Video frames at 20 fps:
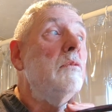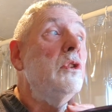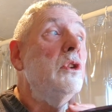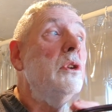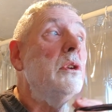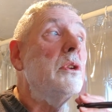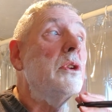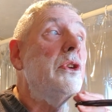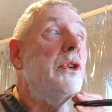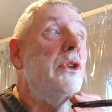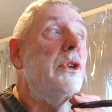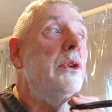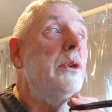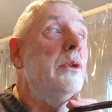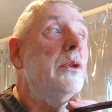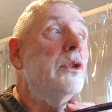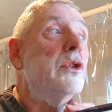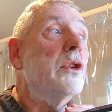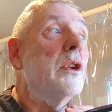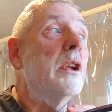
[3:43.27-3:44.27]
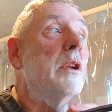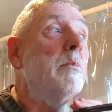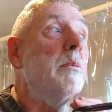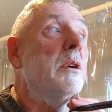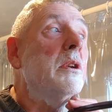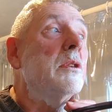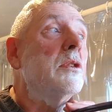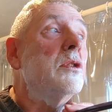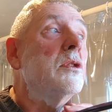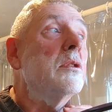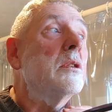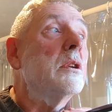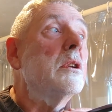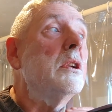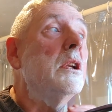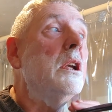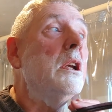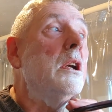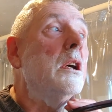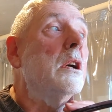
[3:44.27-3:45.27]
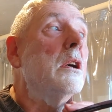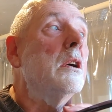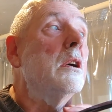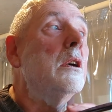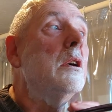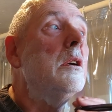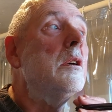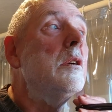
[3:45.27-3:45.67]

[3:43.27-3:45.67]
Not hugely, but as you can hear,